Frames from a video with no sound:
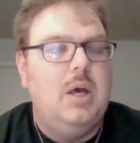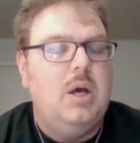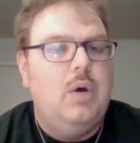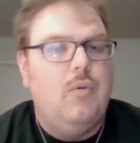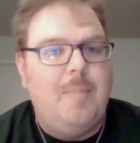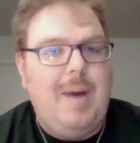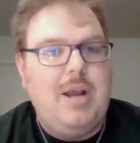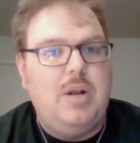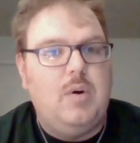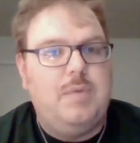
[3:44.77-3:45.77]

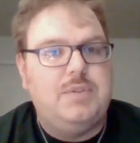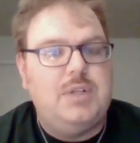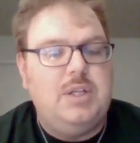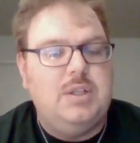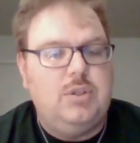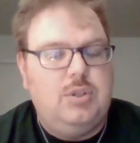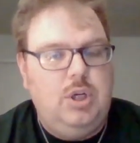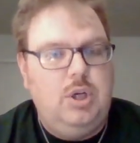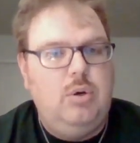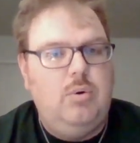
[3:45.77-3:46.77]
remainder of season
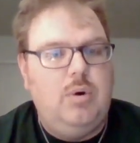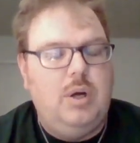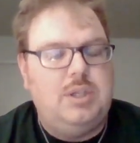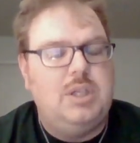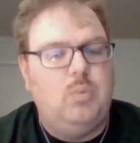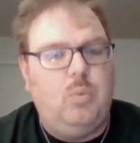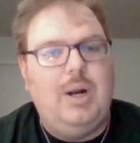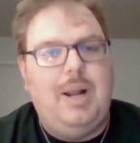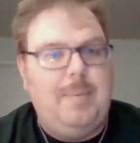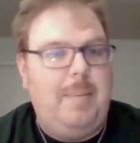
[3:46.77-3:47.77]
two, uh, season
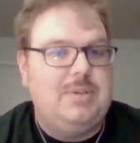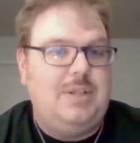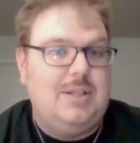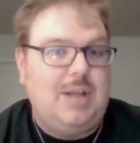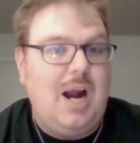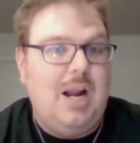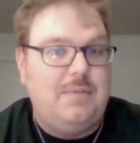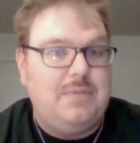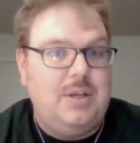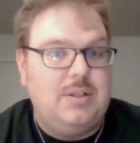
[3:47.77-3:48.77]
one, and pretty much the entirety
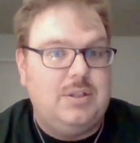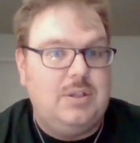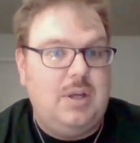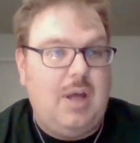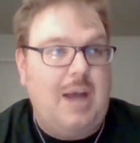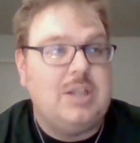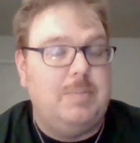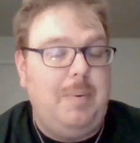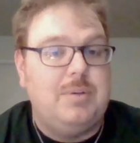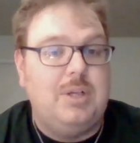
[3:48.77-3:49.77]
of season. Actually,
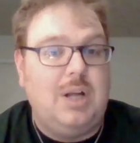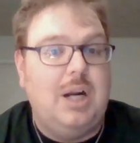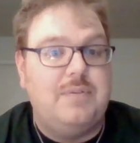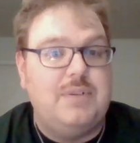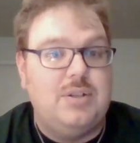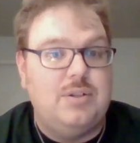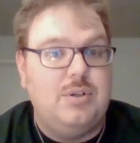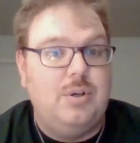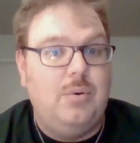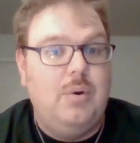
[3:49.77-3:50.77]
pretty much the entirety of season
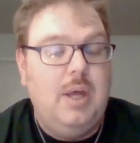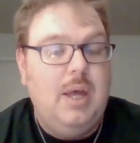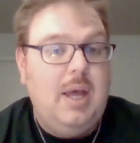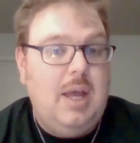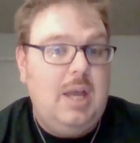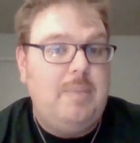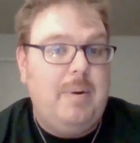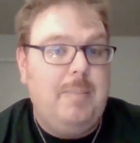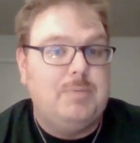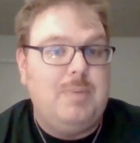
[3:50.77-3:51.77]
two he
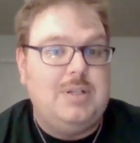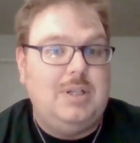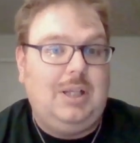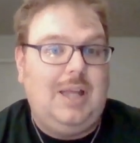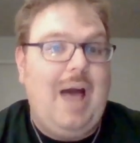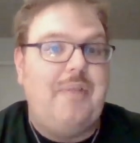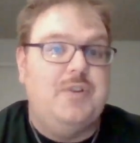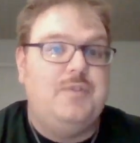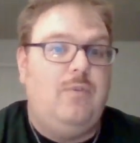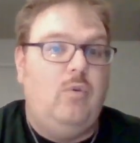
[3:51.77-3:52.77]
pretty much basically had
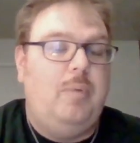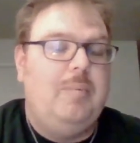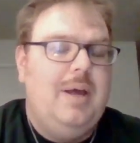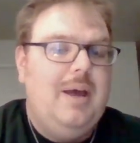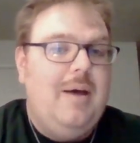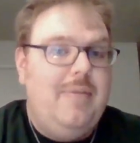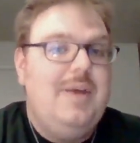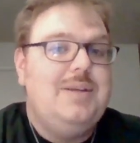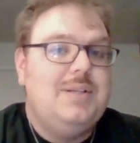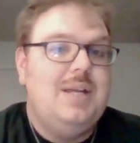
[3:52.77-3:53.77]
this form.
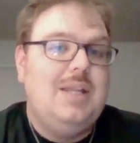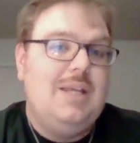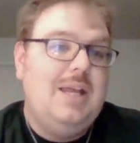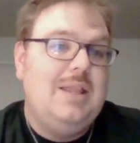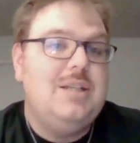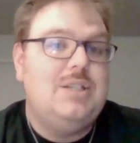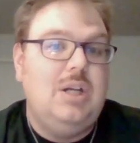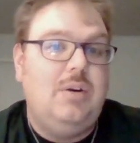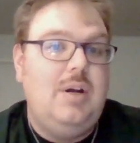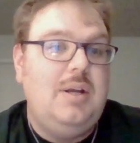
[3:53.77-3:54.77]
This in the in this
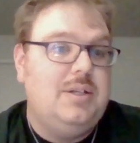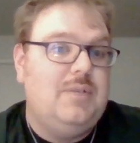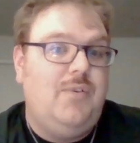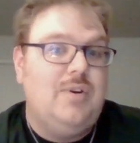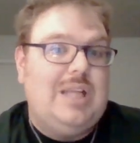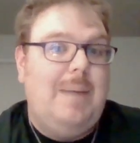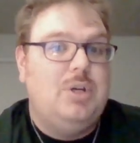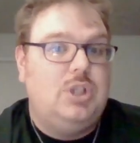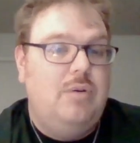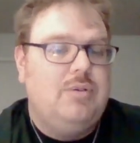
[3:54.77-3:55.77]
series, first time it
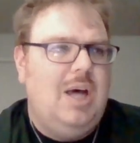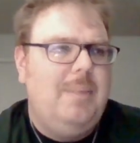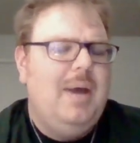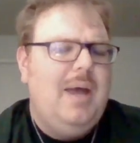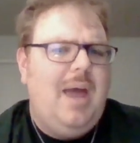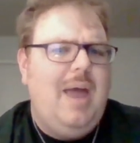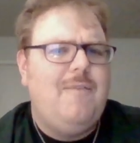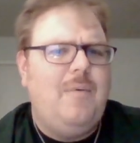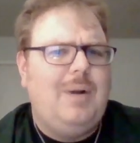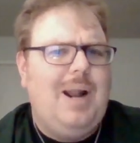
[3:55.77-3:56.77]
shows up, and
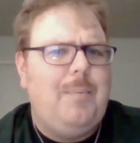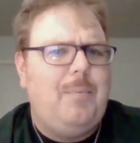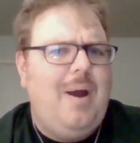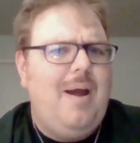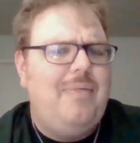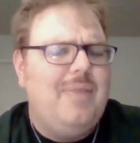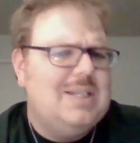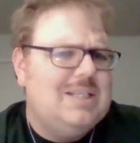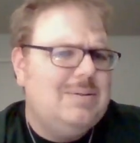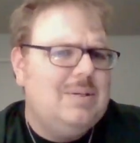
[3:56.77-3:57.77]
from what I've read,
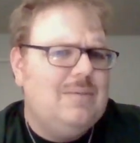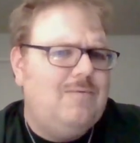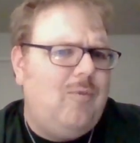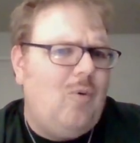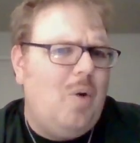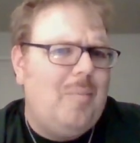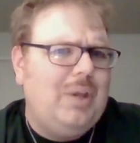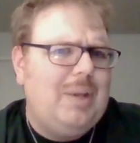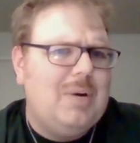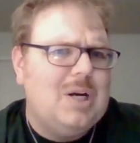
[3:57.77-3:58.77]
this form
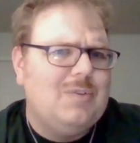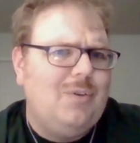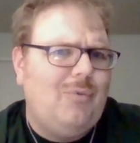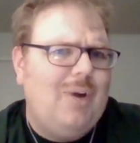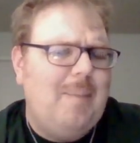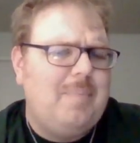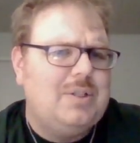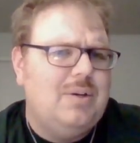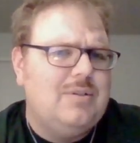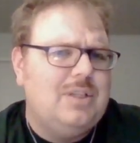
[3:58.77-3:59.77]
only appears for three episodes.